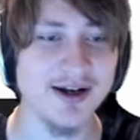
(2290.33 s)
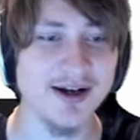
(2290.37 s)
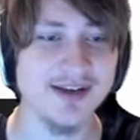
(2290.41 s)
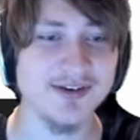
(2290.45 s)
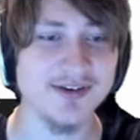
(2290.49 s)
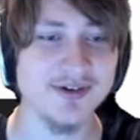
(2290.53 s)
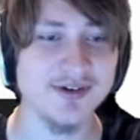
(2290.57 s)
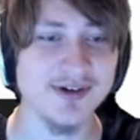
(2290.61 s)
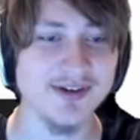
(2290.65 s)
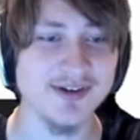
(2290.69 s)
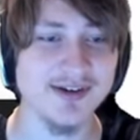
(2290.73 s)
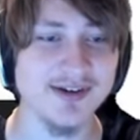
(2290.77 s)
as
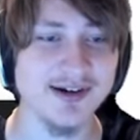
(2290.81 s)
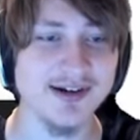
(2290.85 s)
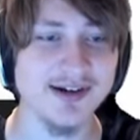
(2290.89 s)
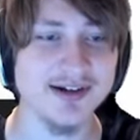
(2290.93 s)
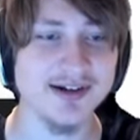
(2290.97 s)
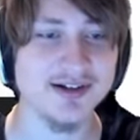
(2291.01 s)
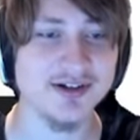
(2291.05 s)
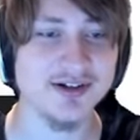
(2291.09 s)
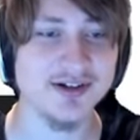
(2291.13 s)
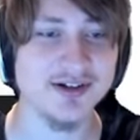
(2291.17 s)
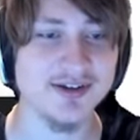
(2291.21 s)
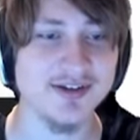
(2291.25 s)
soon as I get
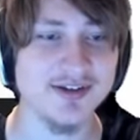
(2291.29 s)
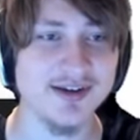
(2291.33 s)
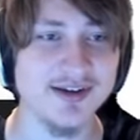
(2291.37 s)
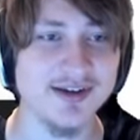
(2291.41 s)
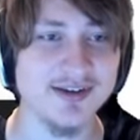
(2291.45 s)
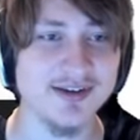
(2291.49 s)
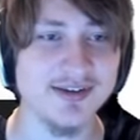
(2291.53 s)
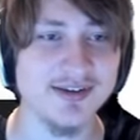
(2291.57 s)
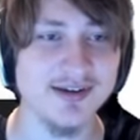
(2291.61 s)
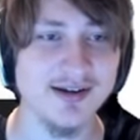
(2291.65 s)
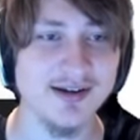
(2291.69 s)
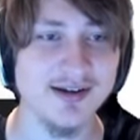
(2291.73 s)
here it
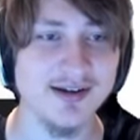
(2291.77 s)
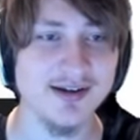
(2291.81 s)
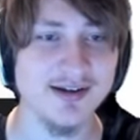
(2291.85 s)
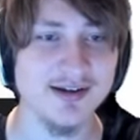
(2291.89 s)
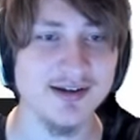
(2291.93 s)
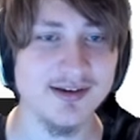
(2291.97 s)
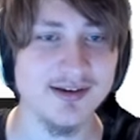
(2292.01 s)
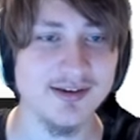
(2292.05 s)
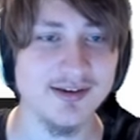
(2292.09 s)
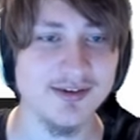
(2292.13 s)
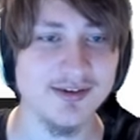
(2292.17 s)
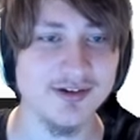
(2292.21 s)
says
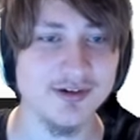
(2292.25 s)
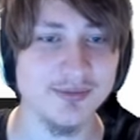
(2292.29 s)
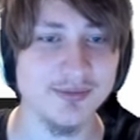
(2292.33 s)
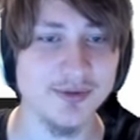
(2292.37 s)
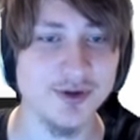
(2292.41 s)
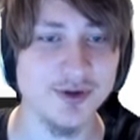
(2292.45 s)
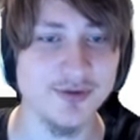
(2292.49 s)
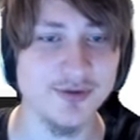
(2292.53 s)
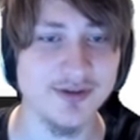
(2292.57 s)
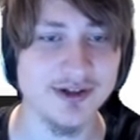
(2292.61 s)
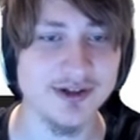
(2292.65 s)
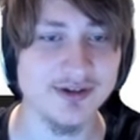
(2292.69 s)
they're
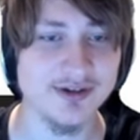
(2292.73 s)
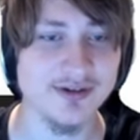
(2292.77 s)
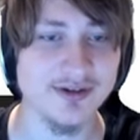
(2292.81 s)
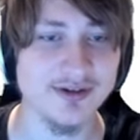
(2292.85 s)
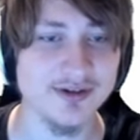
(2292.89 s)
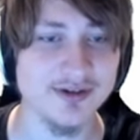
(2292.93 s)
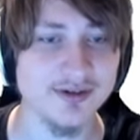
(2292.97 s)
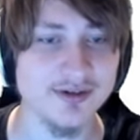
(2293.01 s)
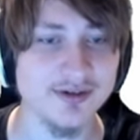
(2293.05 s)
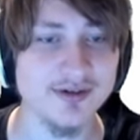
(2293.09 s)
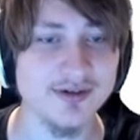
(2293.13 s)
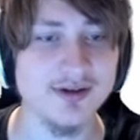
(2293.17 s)
moving
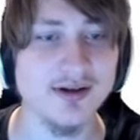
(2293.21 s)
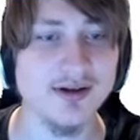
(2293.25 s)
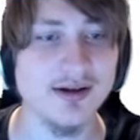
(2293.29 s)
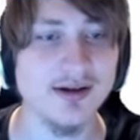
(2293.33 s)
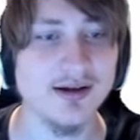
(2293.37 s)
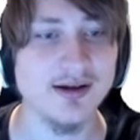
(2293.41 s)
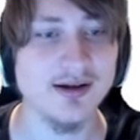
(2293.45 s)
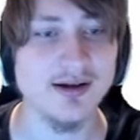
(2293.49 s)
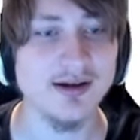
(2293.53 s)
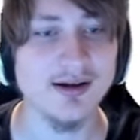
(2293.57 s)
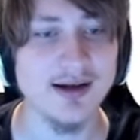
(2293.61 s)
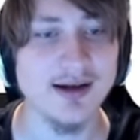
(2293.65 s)
soon.
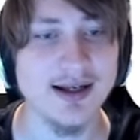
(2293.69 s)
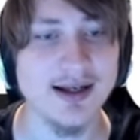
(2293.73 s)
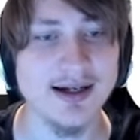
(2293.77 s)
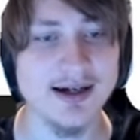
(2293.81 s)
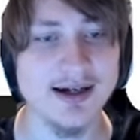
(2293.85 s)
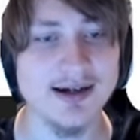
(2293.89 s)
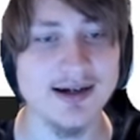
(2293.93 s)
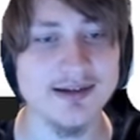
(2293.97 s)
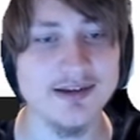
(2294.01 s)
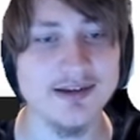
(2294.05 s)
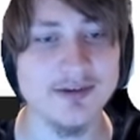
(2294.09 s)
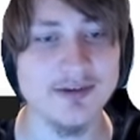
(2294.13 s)
And I
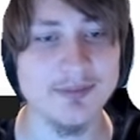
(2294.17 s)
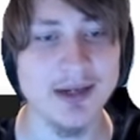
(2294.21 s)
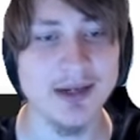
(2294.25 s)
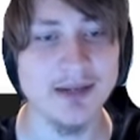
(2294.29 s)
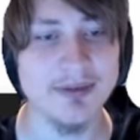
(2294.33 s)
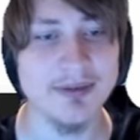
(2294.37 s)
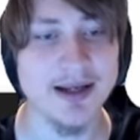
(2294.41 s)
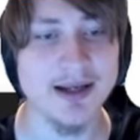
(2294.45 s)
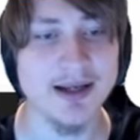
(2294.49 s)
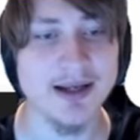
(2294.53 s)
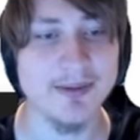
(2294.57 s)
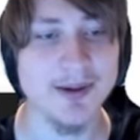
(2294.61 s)
guess it's by
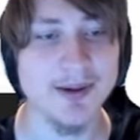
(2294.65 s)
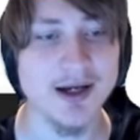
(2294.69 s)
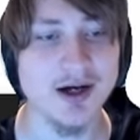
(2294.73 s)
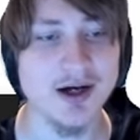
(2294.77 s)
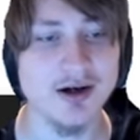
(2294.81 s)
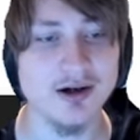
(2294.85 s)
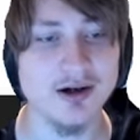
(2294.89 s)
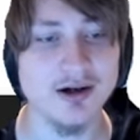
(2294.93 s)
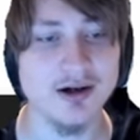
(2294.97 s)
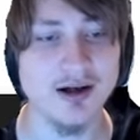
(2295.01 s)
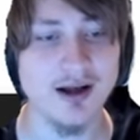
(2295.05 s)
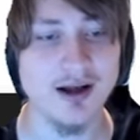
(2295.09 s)

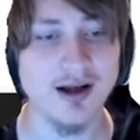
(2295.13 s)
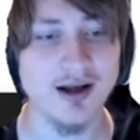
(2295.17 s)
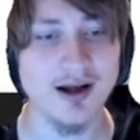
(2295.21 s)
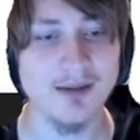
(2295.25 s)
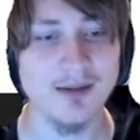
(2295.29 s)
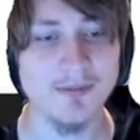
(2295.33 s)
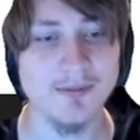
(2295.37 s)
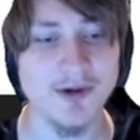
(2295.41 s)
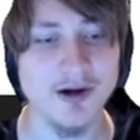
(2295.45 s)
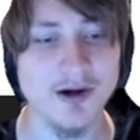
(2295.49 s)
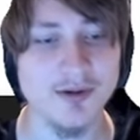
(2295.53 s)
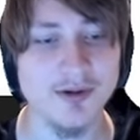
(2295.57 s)
PayPal.
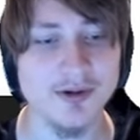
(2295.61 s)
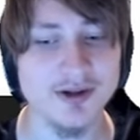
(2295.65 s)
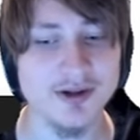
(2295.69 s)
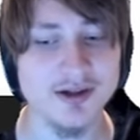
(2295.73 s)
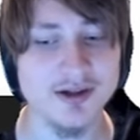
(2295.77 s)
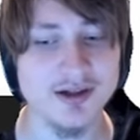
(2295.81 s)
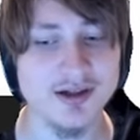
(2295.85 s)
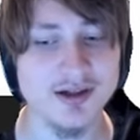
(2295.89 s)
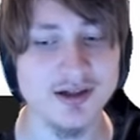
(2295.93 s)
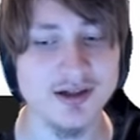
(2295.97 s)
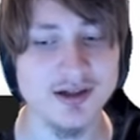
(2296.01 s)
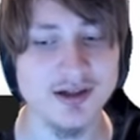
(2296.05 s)
I'm not
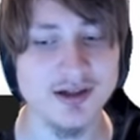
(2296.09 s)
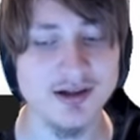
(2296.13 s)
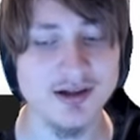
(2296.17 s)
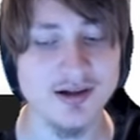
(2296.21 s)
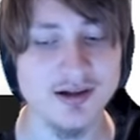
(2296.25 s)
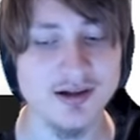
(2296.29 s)
really